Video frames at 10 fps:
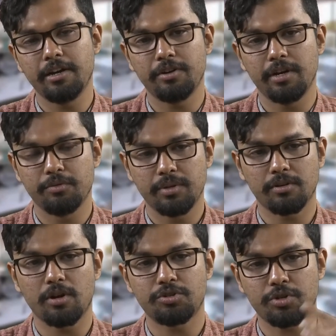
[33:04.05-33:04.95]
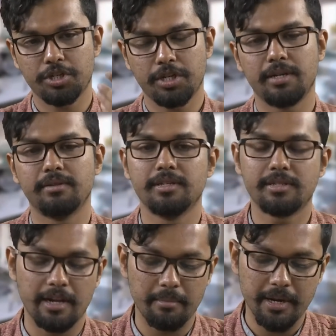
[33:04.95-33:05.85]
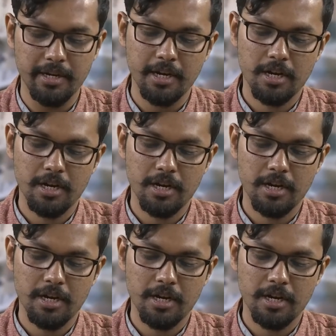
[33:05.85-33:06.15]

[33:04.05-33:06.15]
it into the construction in this element,